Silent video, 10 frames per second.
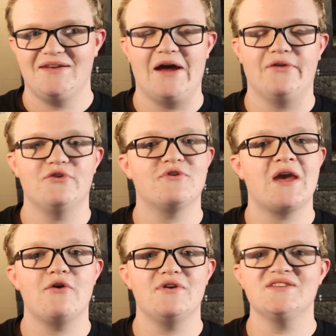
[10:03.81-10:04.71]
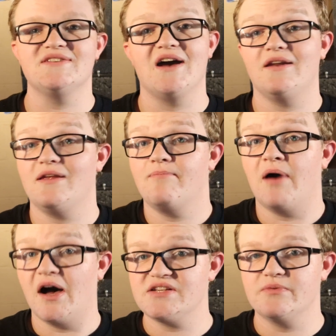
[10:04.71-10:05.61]
Now, their care is not
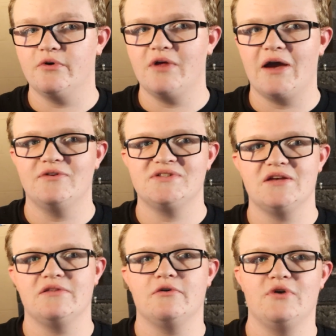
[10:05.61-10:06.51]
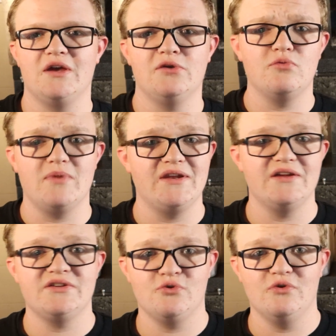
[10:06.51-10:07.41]
impossible. I would say they're
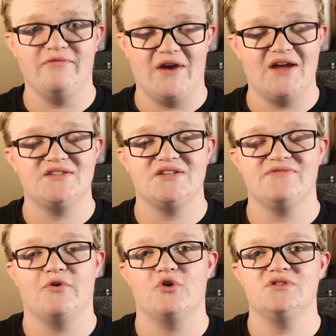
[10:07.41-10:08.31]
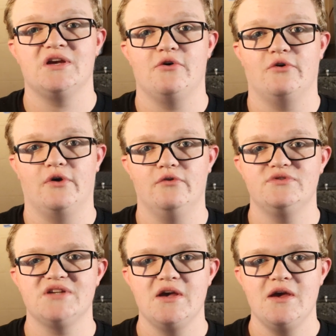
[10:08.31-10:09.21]
intermediate to advanced as far as care
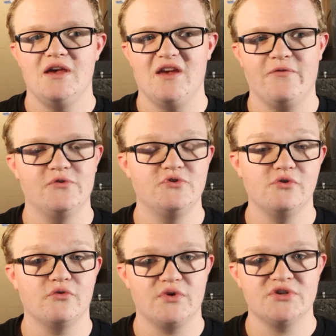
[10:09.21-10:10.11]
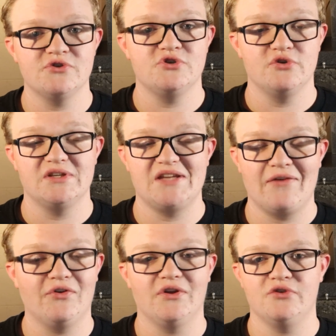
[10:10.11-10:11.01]
goes. If you do your research, you can
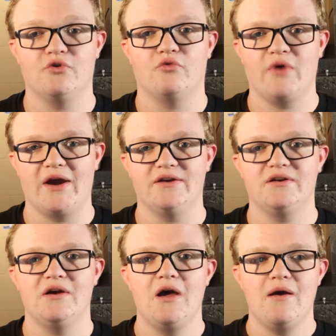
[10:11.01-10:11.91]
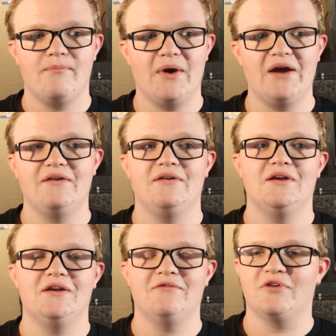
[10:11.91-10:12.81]
definitely do it right. But
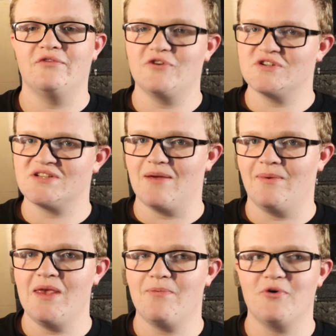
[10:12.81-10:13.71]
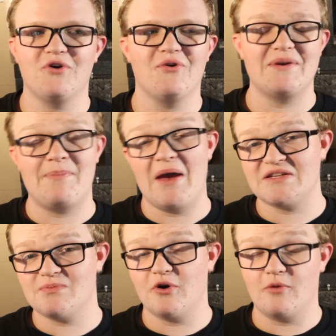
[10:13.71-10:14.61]
for the first time keeper, going to
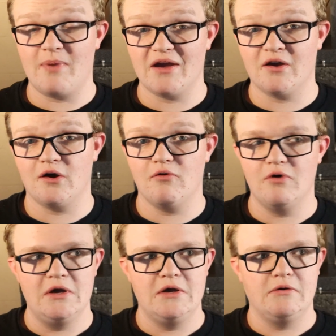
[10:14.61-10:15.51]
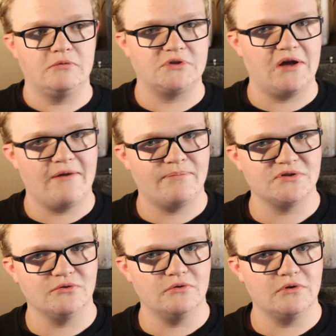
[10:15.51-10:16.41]
PetSmart or Petco, which I
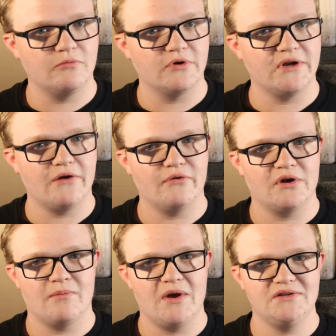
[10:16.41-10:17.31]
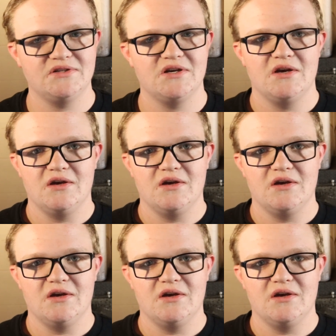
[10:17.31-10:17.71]
absolutely would not recommend,